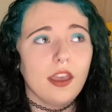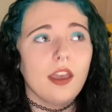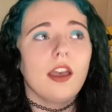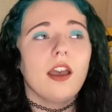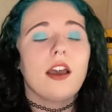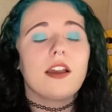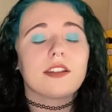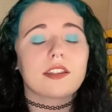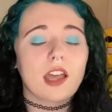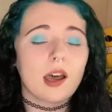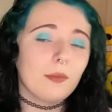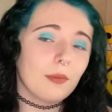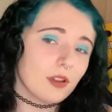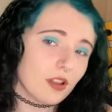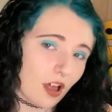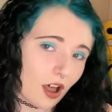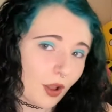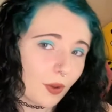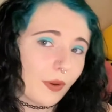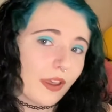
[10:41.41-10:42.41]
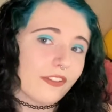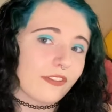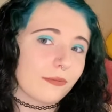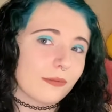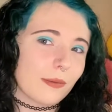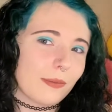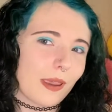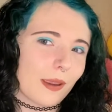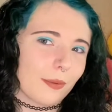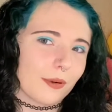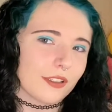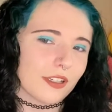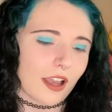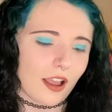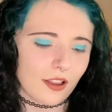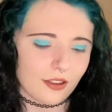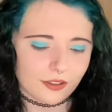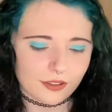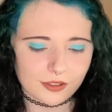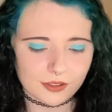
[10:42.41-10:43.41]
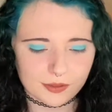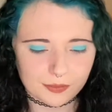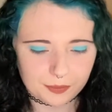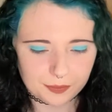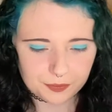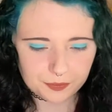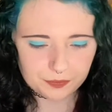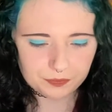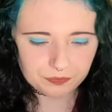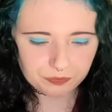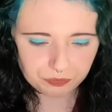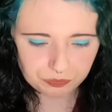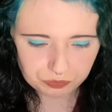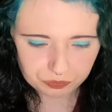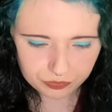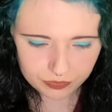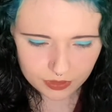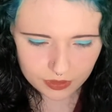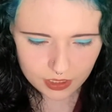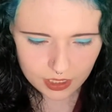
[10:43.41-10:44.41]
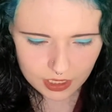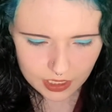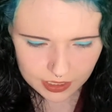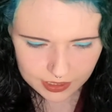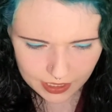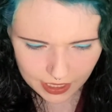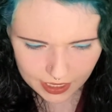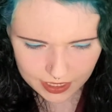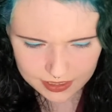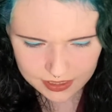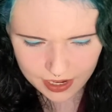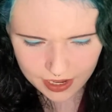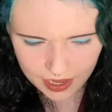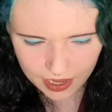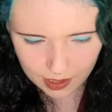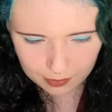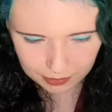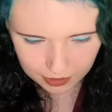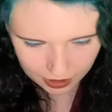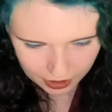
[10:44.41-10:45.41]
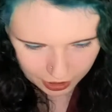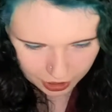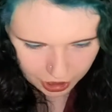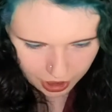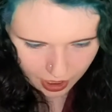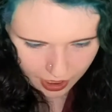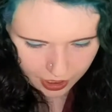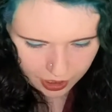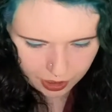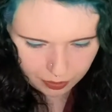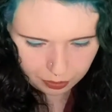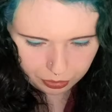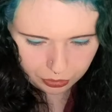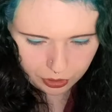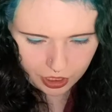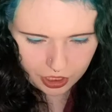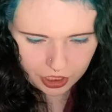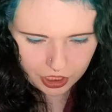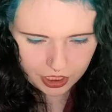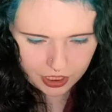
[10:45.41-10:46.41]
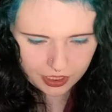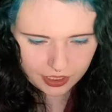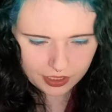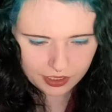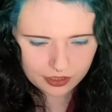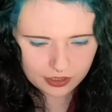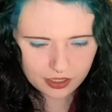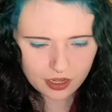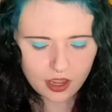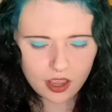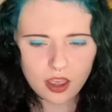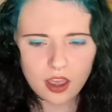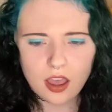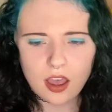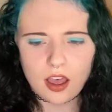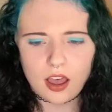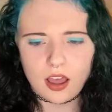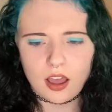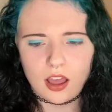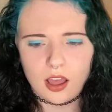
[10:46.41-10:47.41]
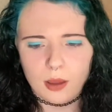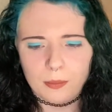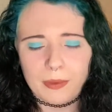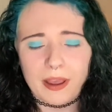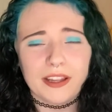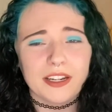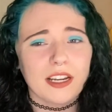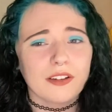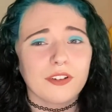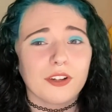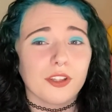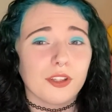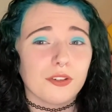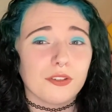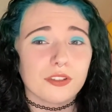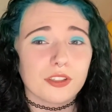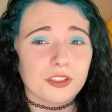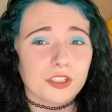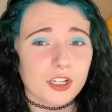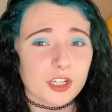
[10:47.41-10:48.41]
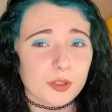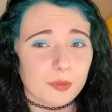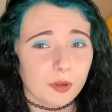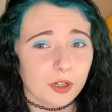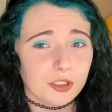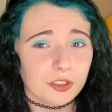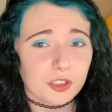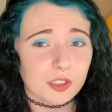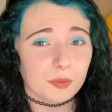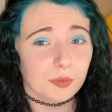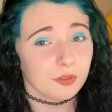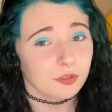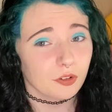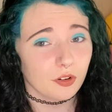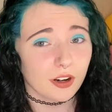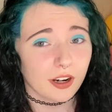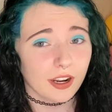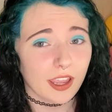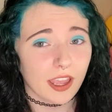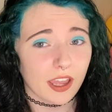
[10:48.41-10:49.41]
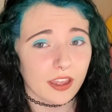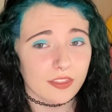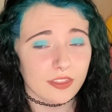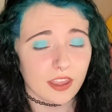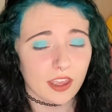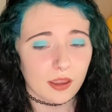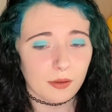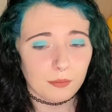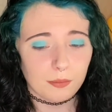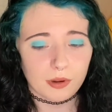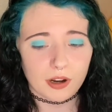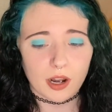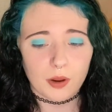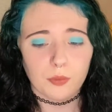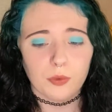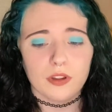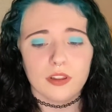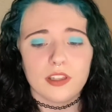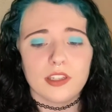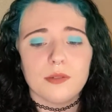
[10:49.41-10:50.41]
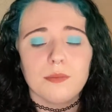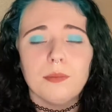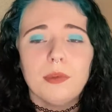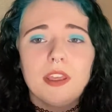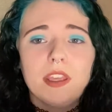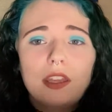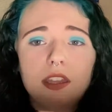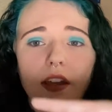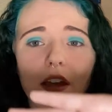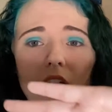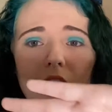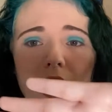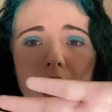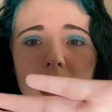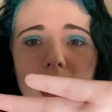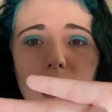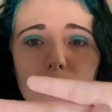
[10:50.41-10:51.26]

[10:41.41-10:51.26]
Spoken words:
has come a long way from the paper towels. Next, I am gonna change brushes. I never used to change brushes before I had them, but I will admit I